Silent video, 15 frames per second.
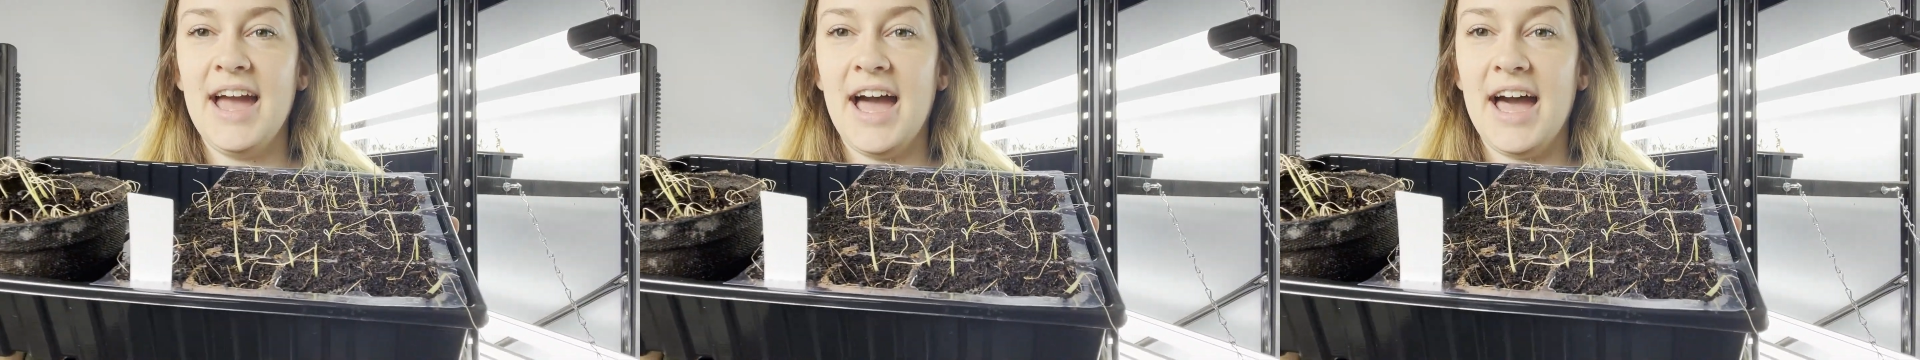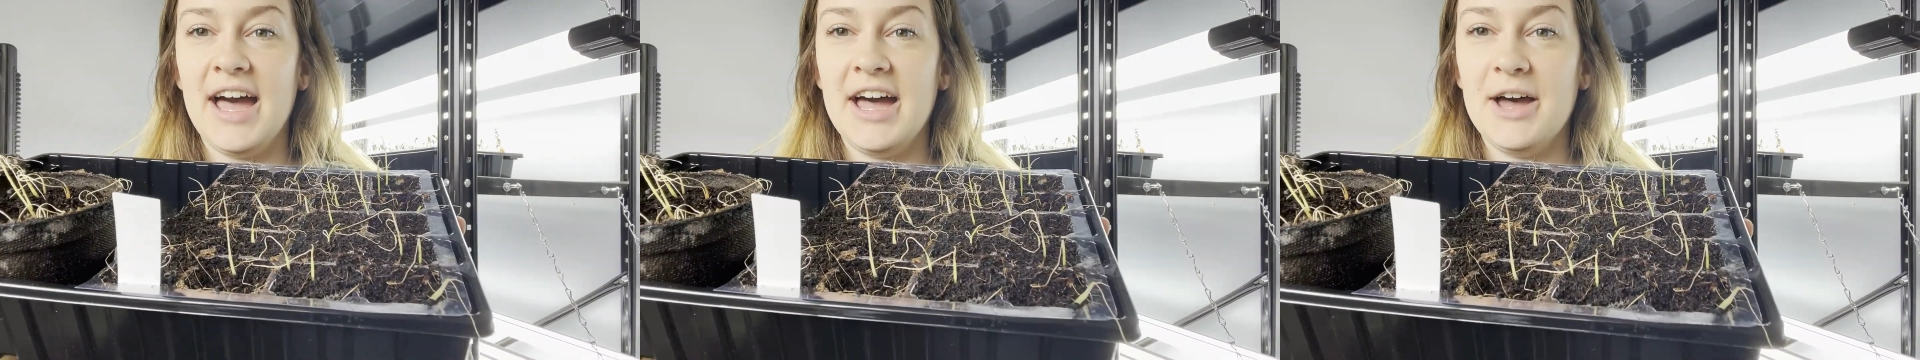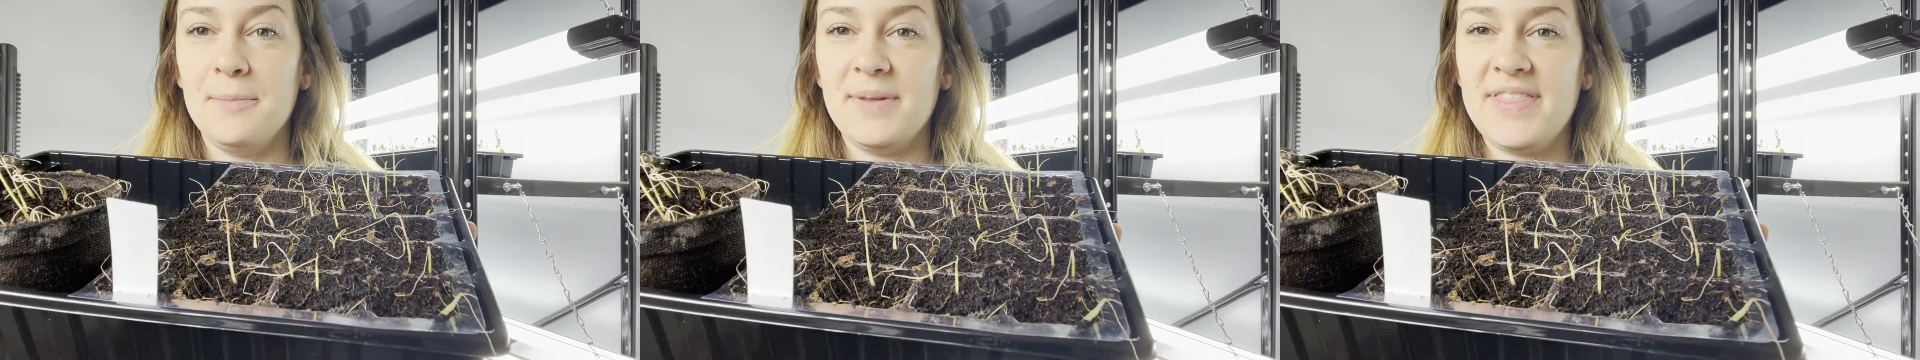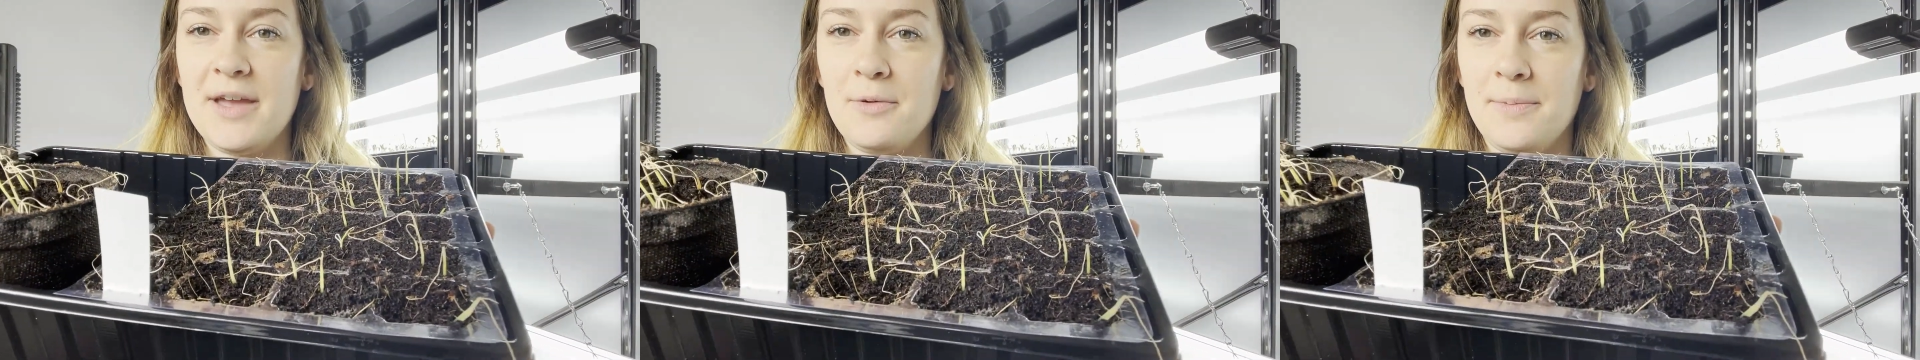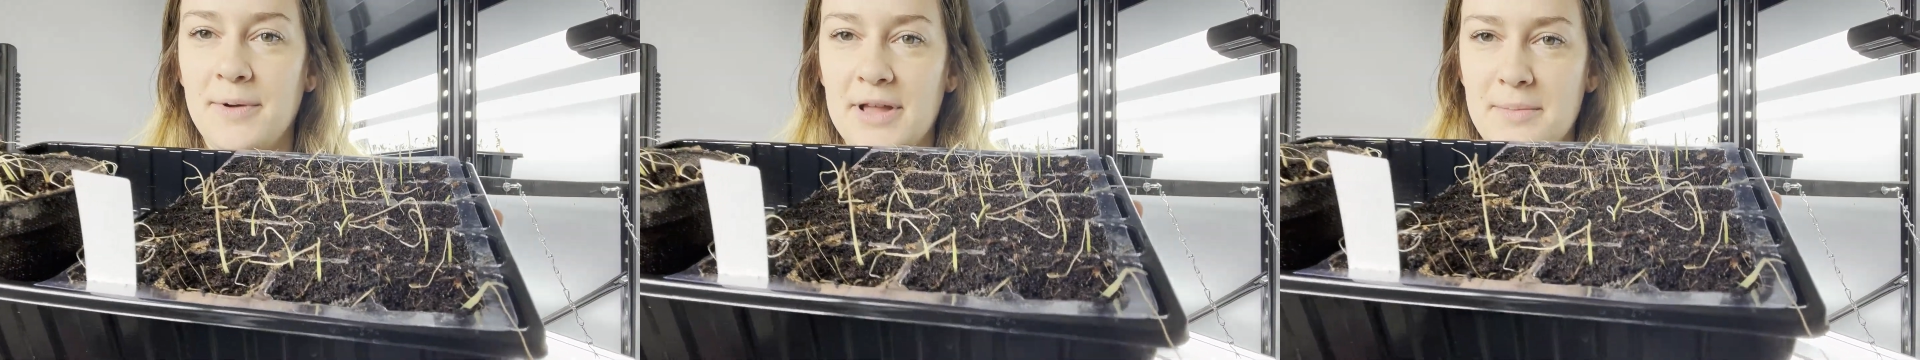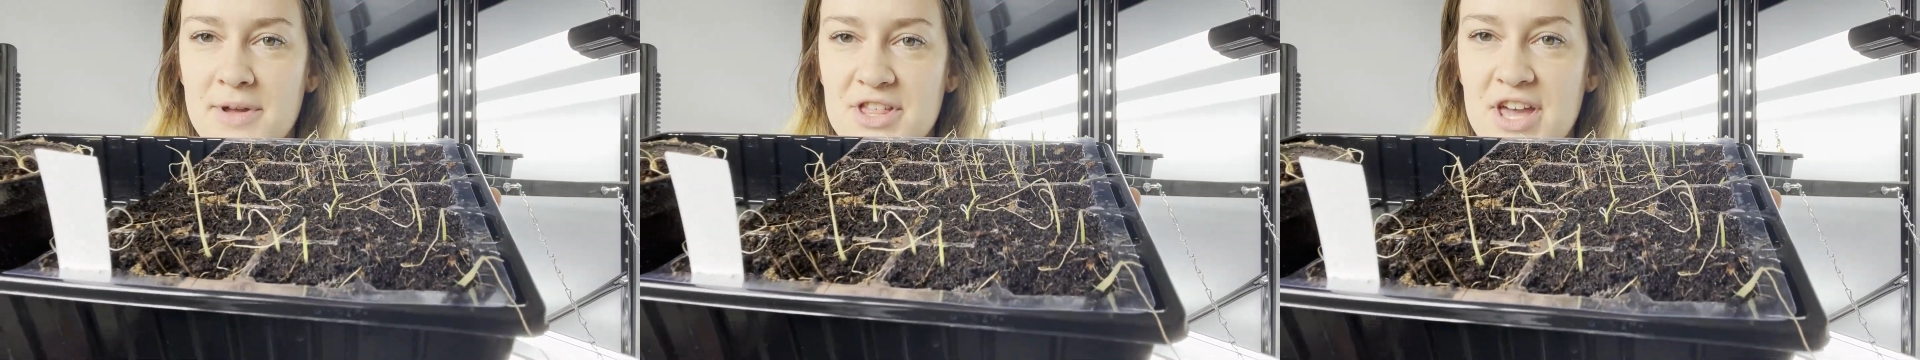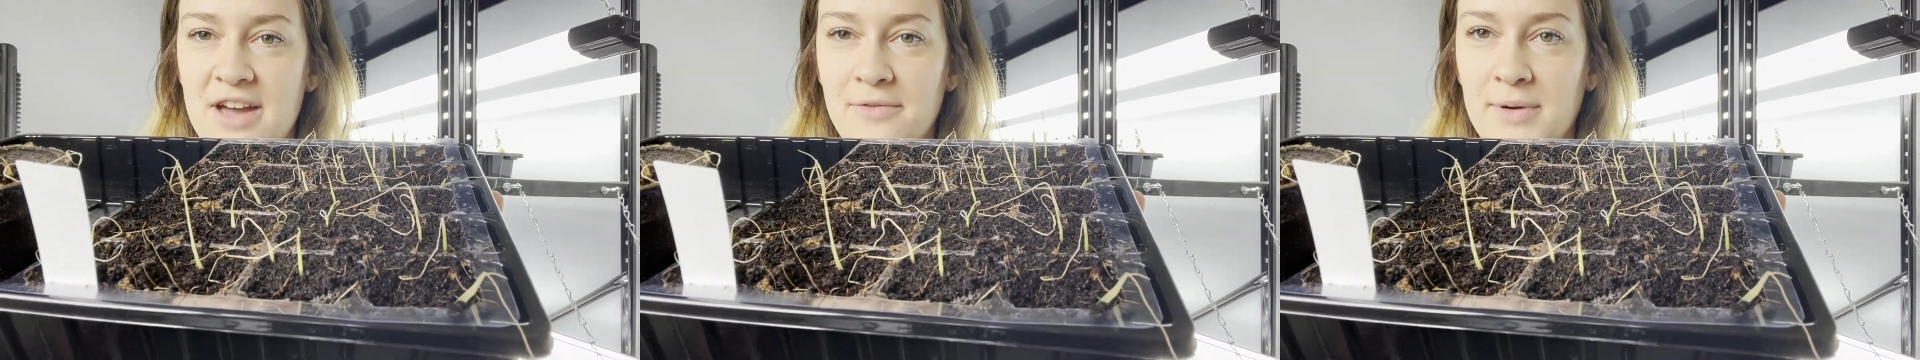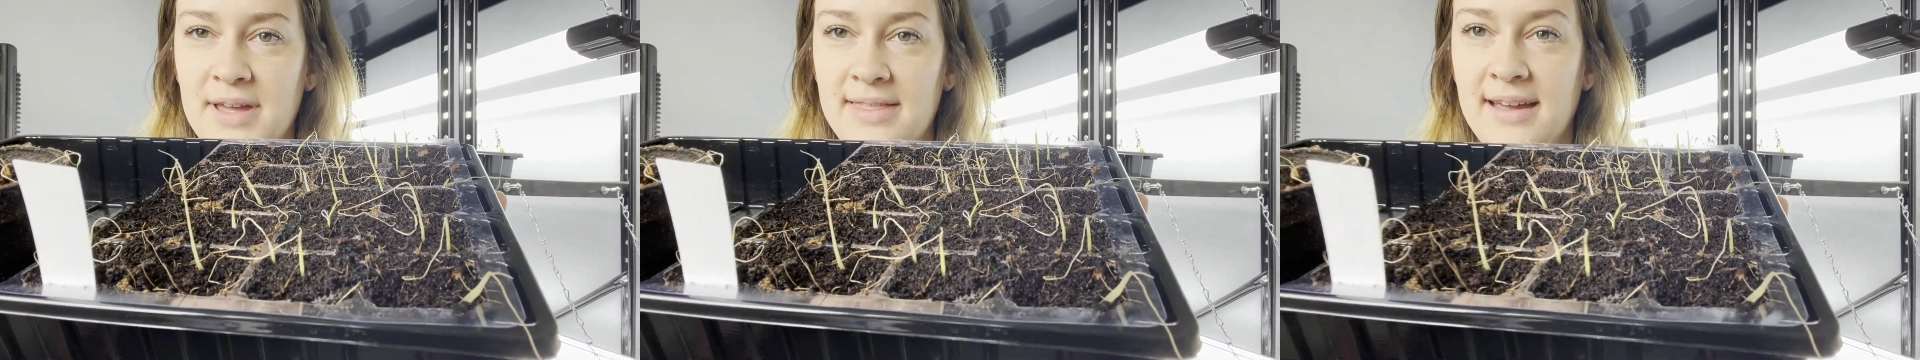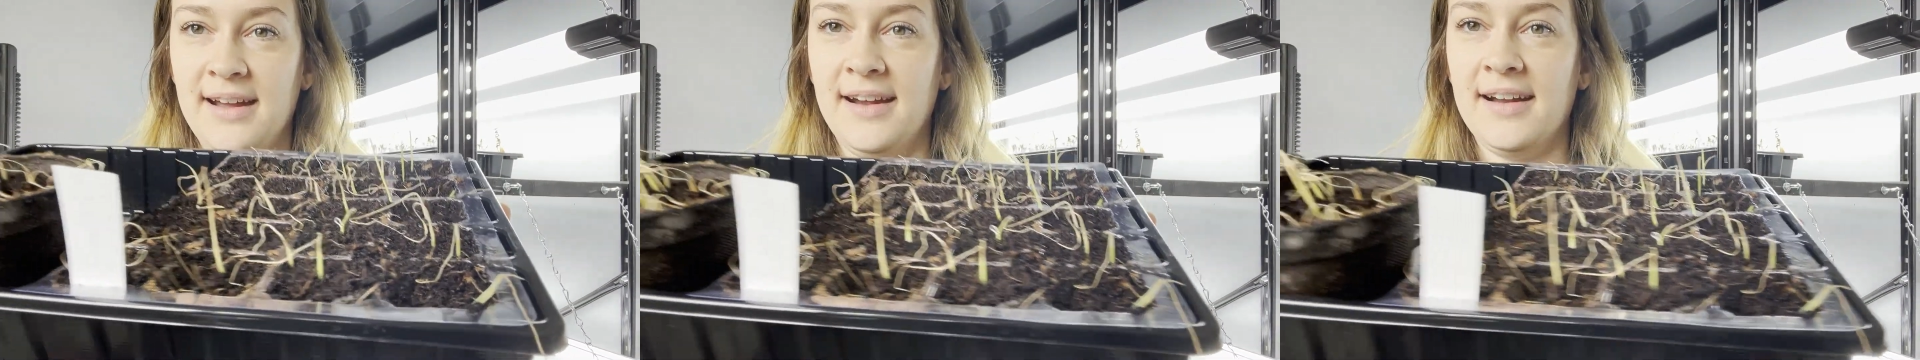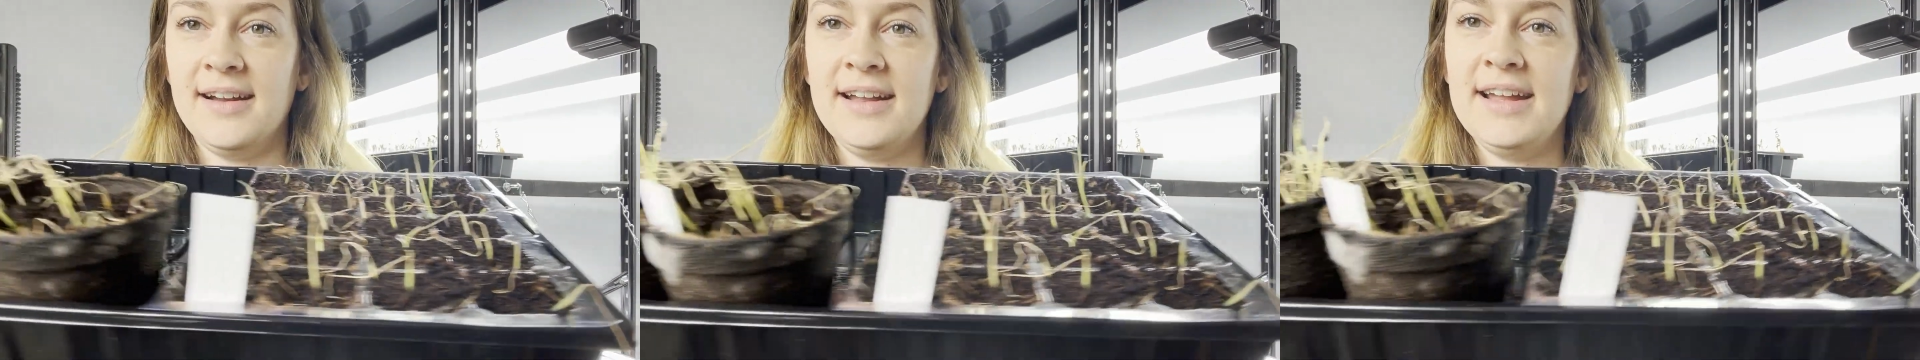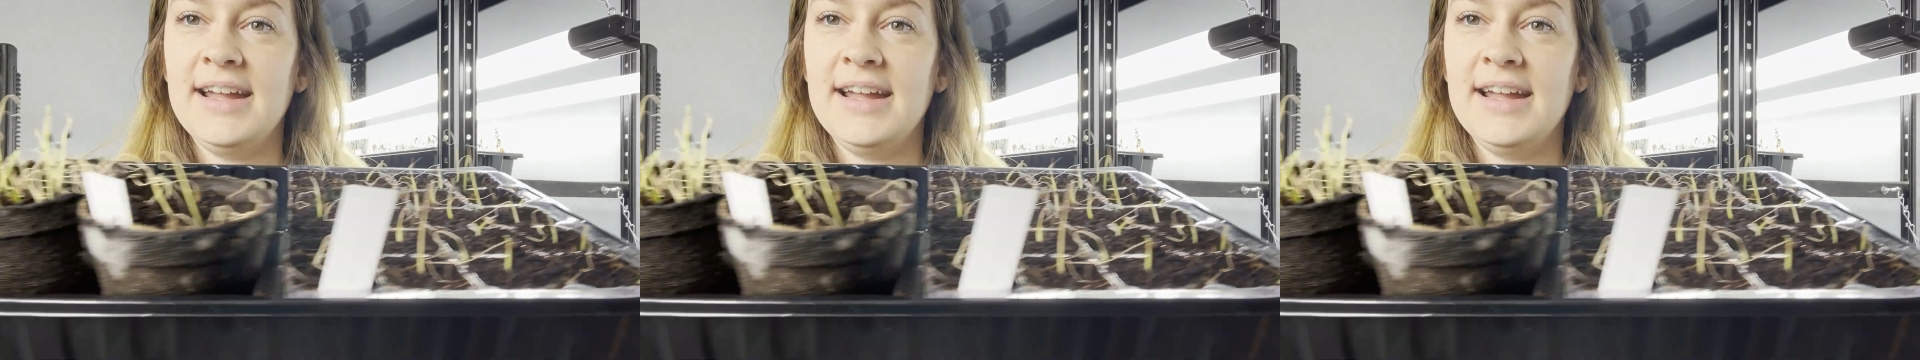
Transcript: But they were pretty much halfway there.